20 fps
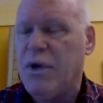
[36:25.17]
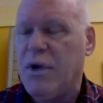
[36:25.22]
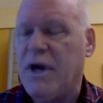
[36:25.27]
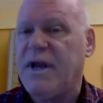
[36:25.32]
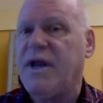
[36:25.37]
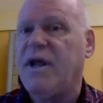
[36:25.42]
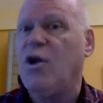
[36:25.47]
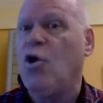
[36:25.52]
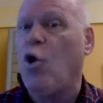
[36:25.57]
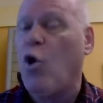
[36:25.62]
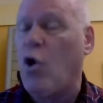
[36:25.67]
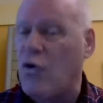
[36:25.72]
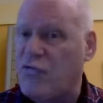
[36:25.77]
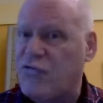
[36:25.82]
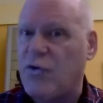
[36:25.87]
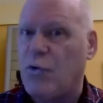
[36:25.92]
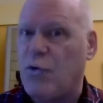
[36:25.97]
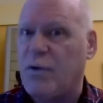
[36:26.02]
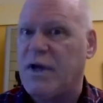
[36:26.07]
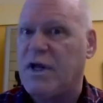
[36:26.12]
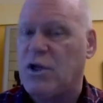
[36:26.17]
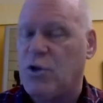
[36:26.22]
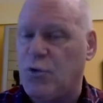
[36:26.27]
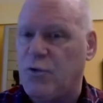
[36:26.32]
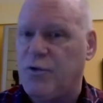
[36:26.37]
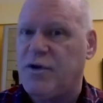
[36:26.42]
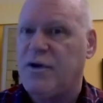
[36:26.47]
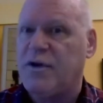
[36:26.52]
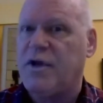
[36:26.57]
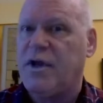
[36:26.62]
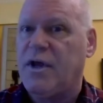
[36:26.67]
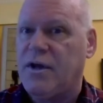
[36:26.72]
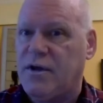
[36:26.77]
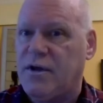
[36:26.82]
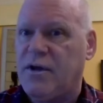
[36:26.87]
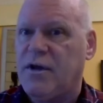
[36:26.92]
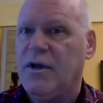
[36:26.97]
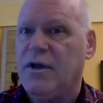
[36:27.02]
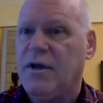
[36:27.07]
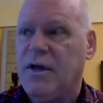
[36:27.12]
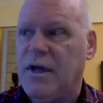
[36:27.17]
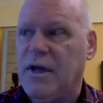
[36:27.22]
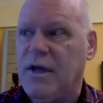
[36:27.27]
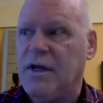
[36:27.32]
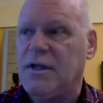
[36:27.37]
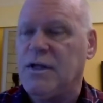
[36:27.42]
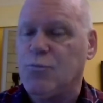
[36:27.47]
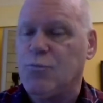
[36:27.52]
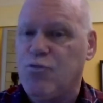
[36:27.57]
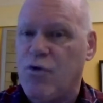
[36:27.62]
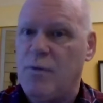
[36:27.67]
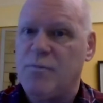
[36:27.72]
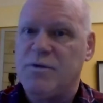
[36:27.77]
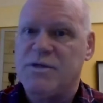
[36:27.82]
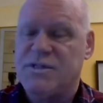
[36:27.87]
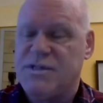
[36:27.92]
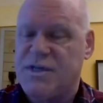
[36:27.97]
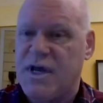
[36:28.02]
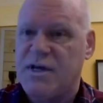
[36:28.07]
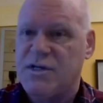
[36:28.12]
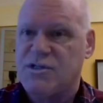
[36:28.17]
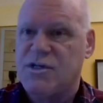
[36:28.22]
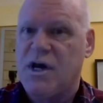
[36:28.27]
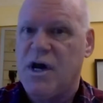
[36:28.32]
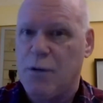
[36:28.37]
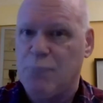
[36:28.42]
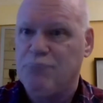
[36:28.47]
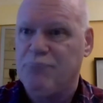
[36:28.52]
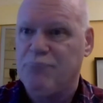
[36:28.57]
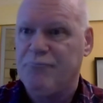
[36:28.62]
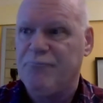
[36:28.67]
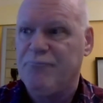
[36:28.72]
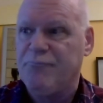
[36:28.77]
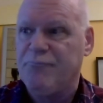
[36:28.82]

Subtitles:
but he also included it in The Promised Day Has Come.